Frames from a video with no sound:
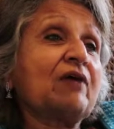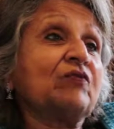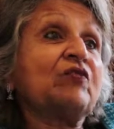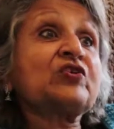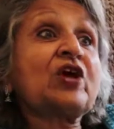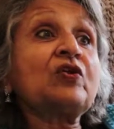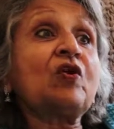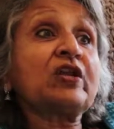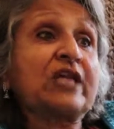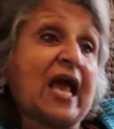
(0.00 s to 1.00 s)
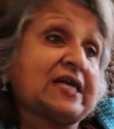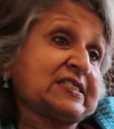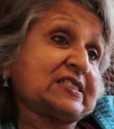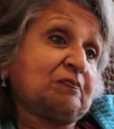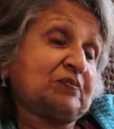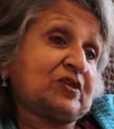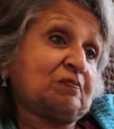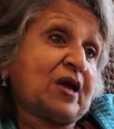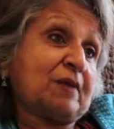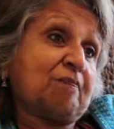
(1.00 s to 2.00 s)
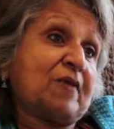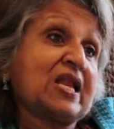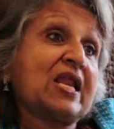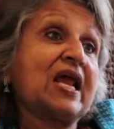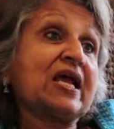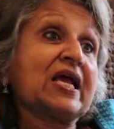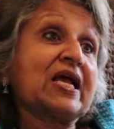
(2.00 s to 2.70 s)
which are not accepted by men,